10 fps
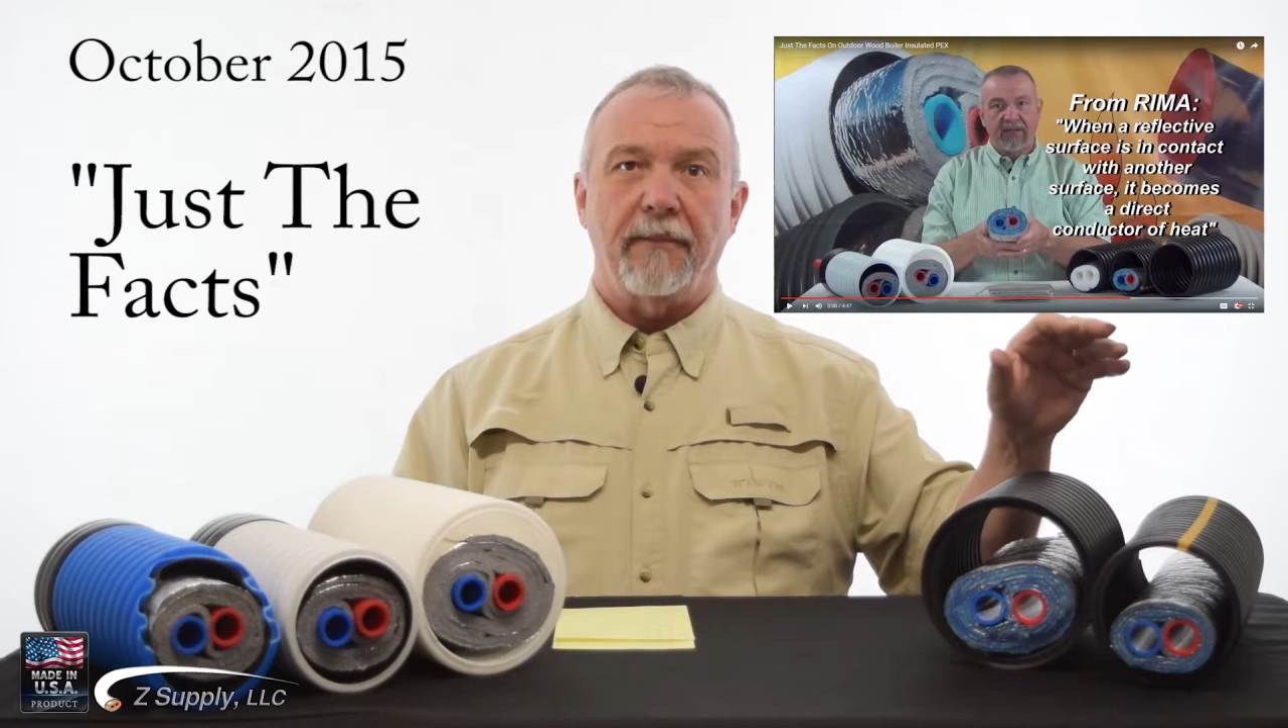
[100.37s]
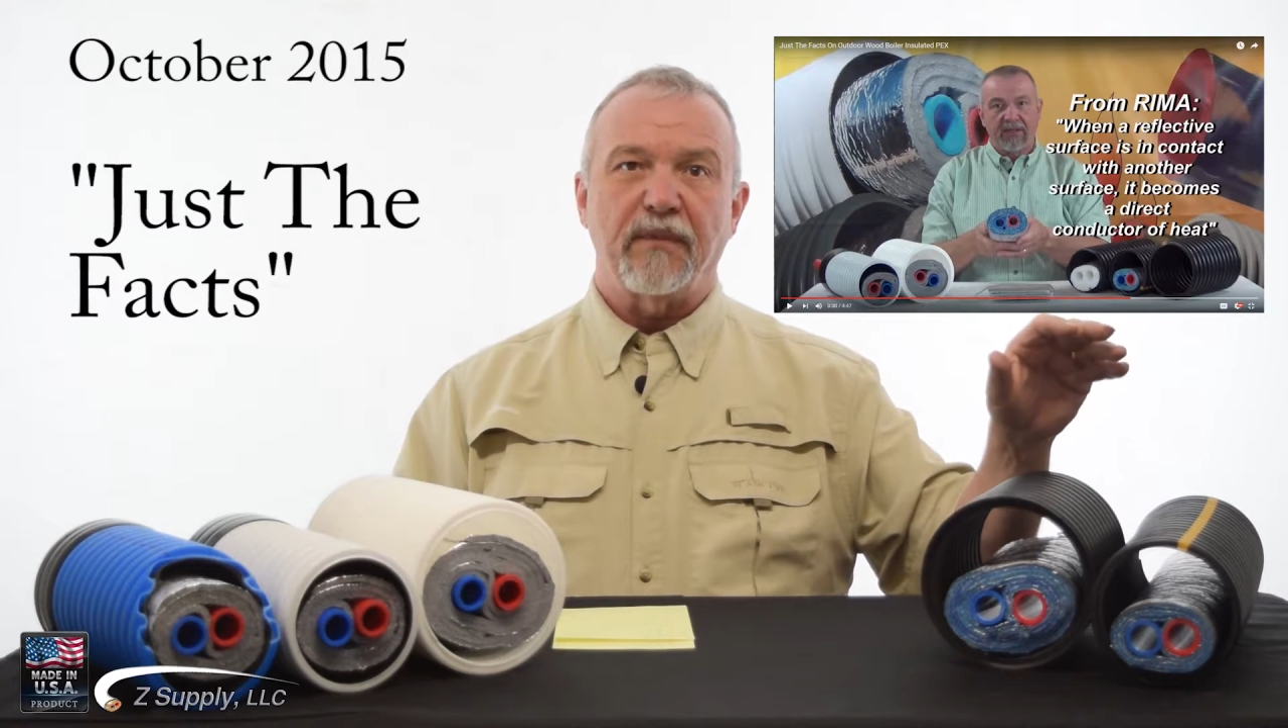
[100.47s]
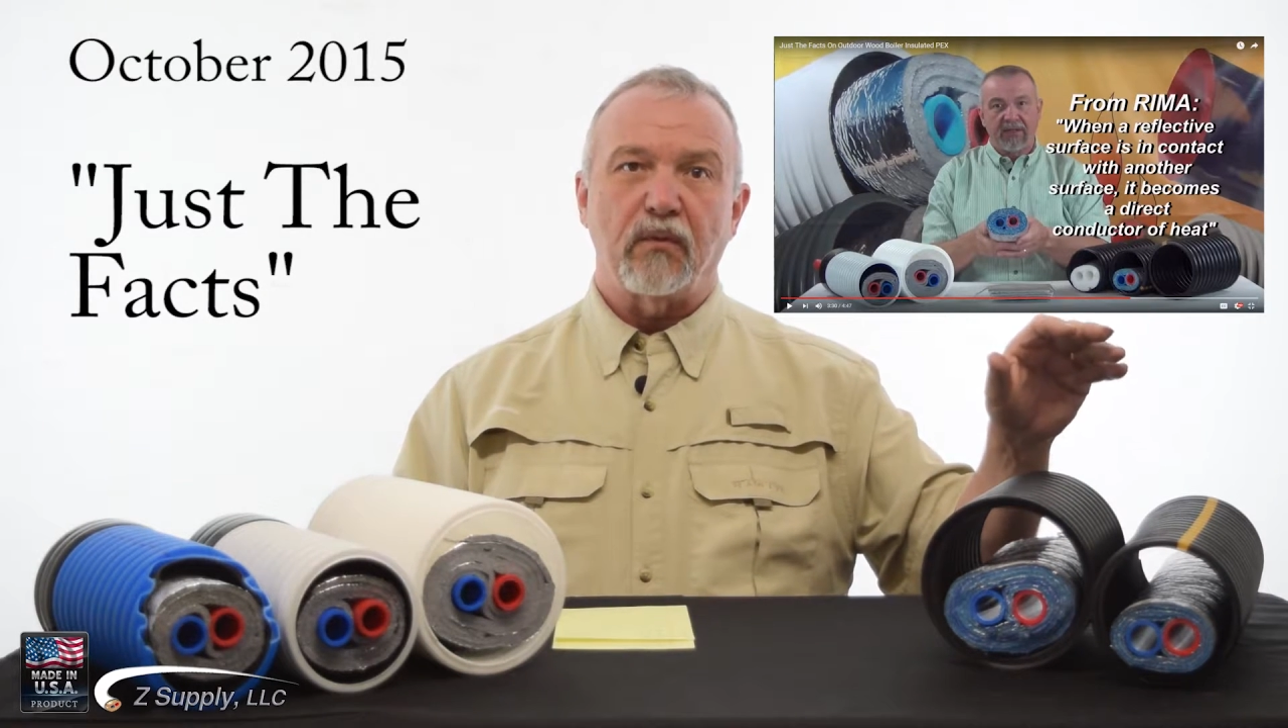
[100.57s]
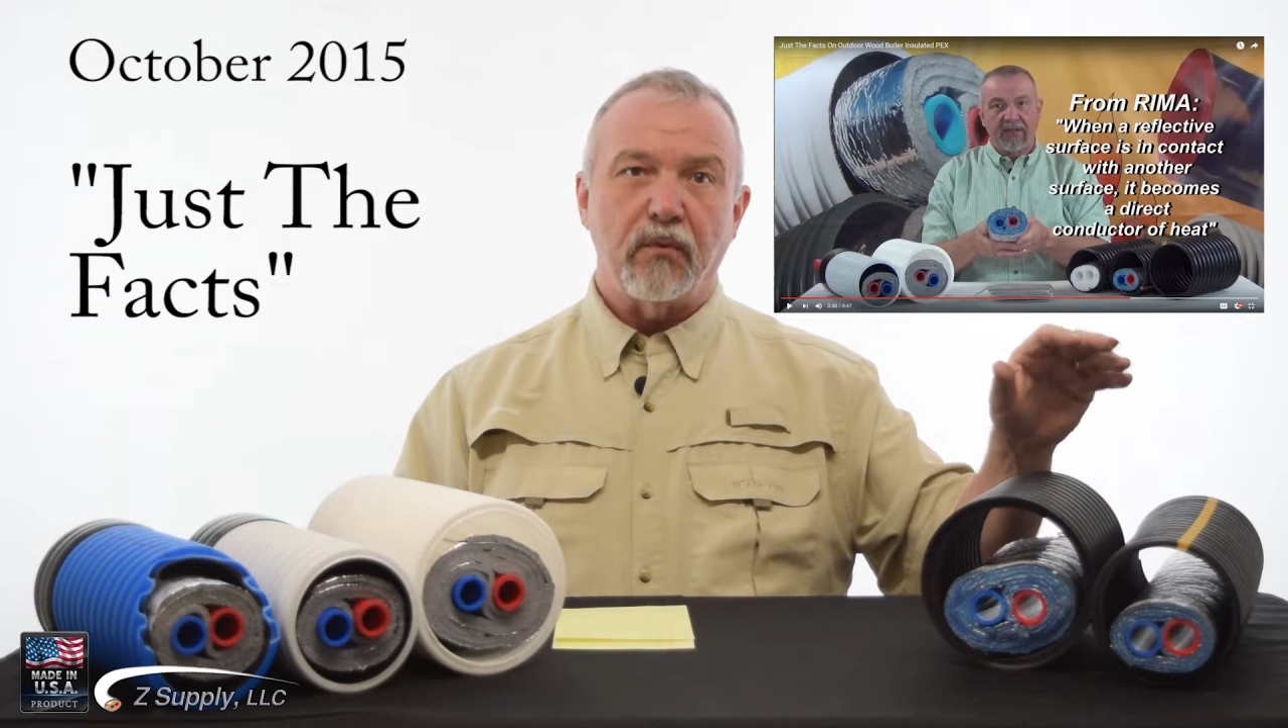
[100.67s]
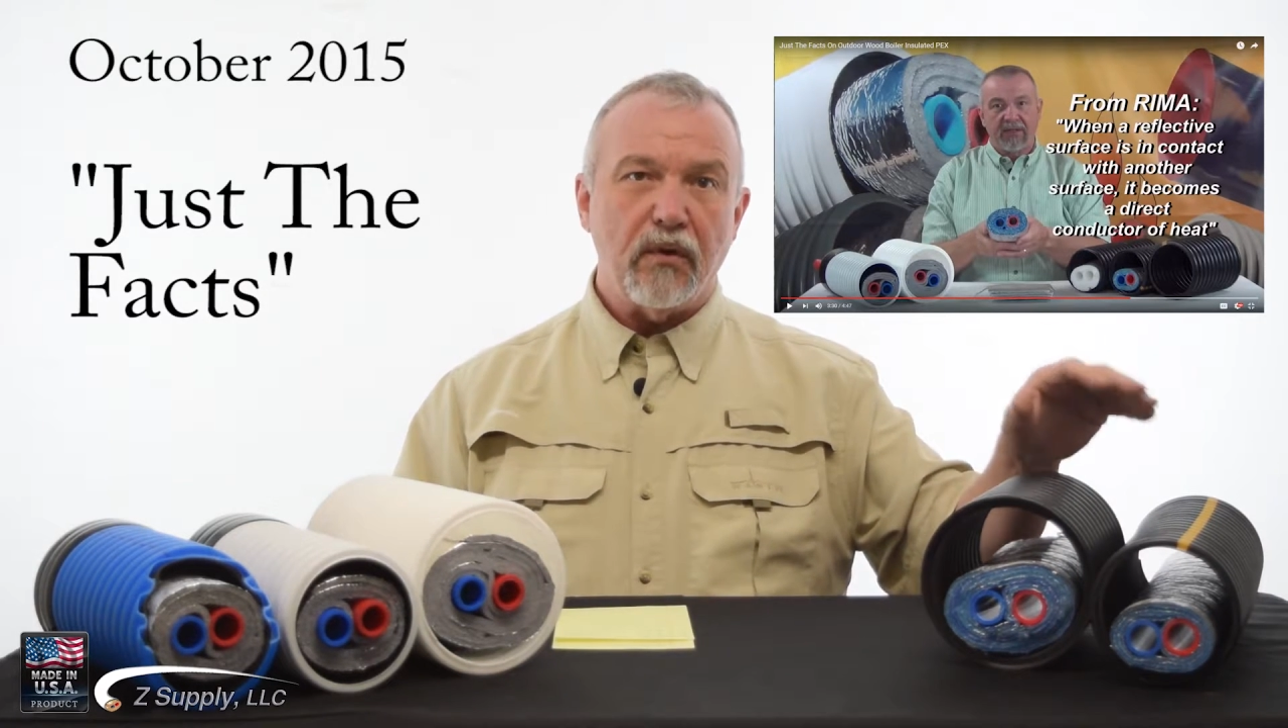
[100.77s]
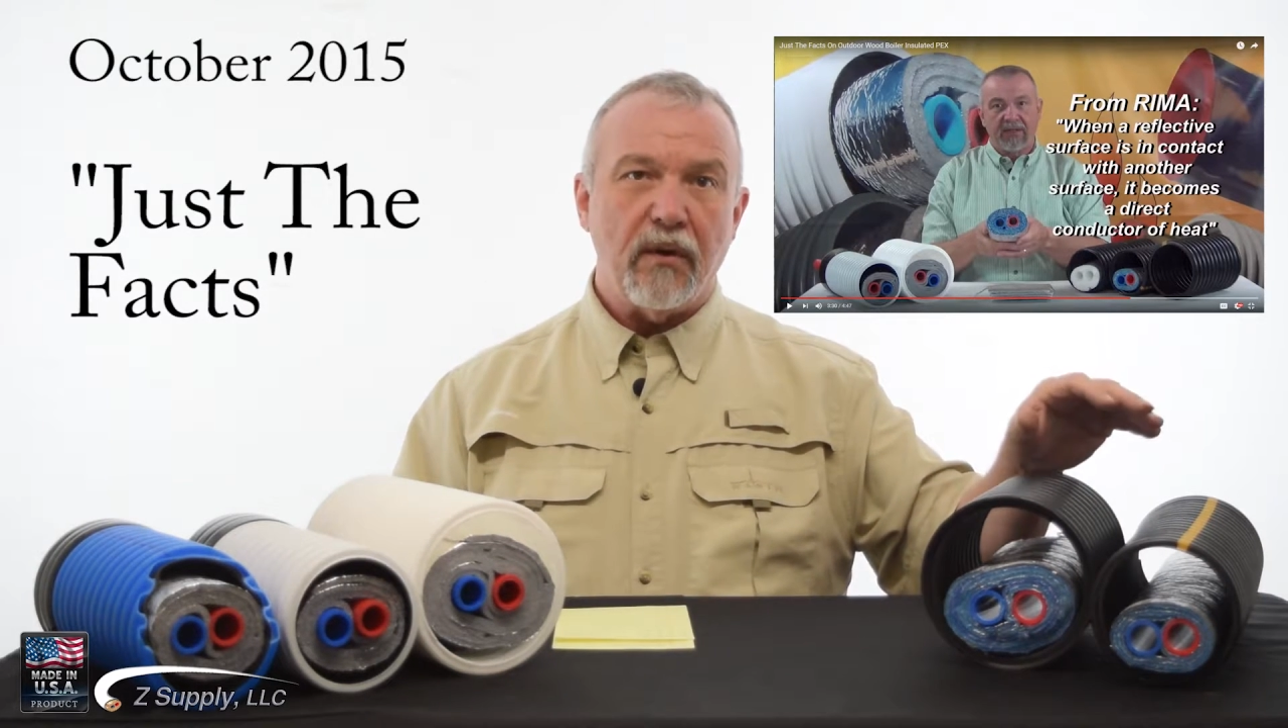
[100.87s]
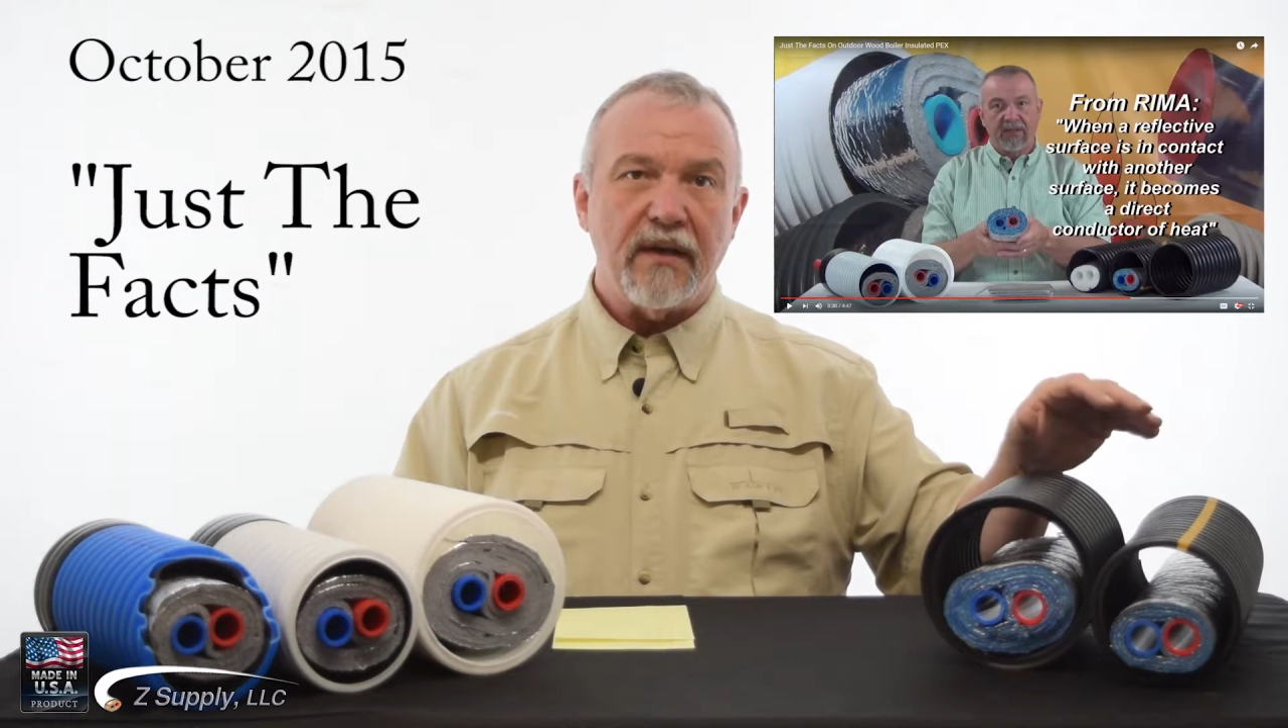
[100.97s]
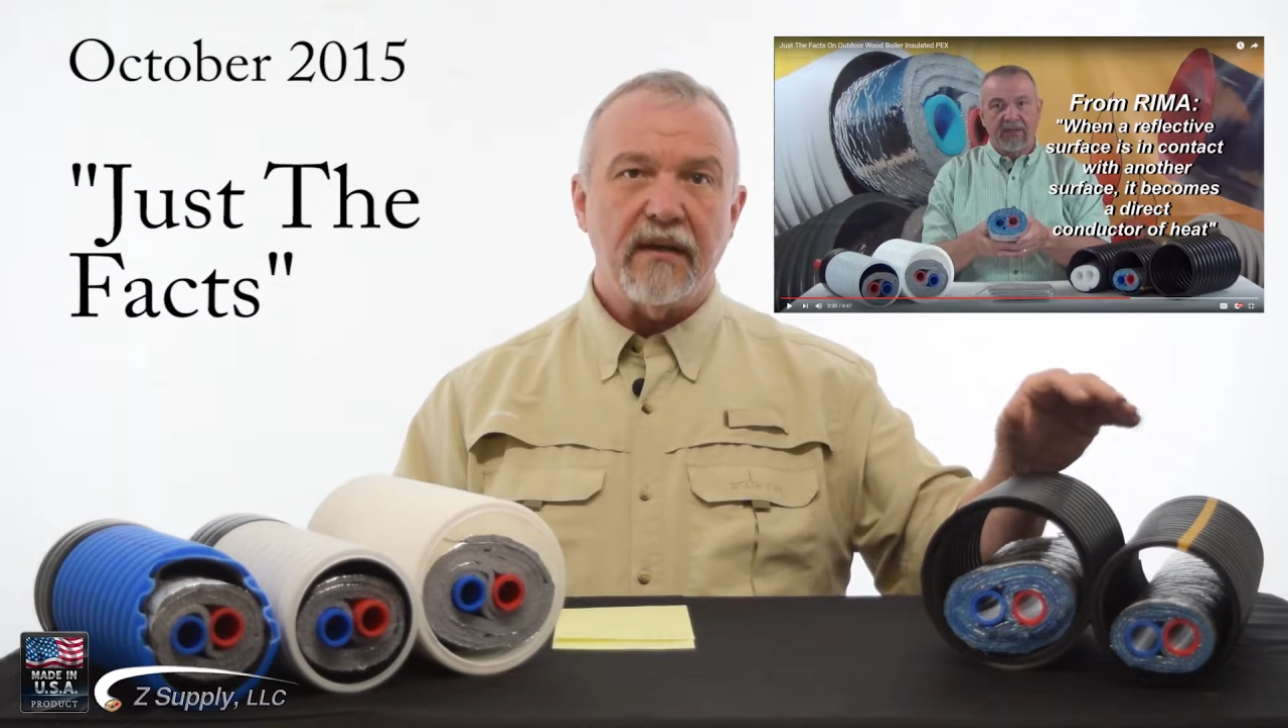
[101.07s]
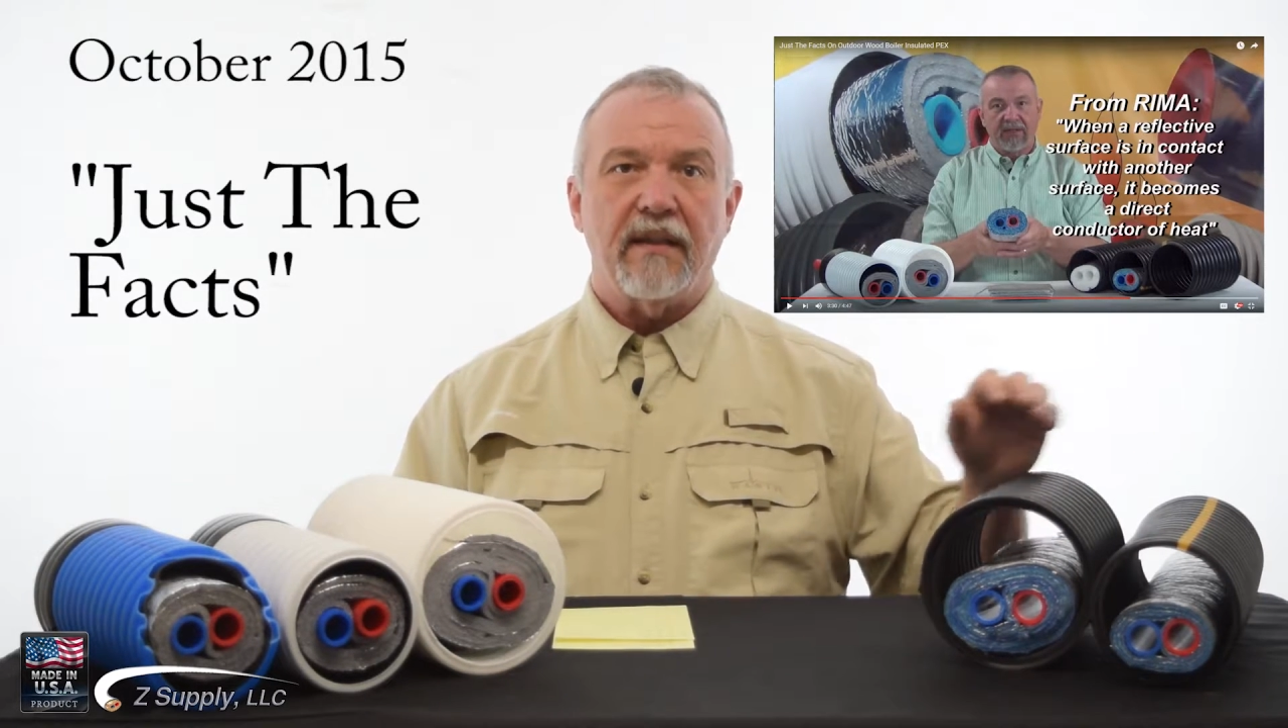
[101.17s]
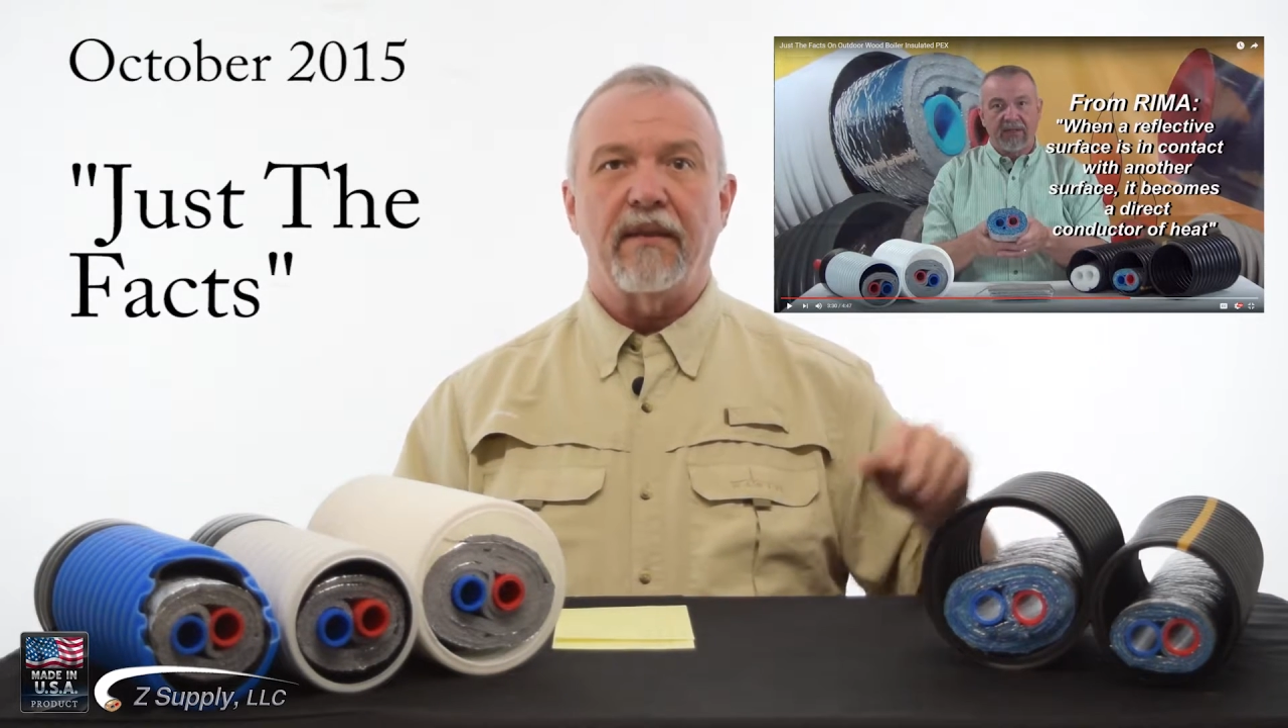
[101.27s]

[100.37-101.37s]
ruined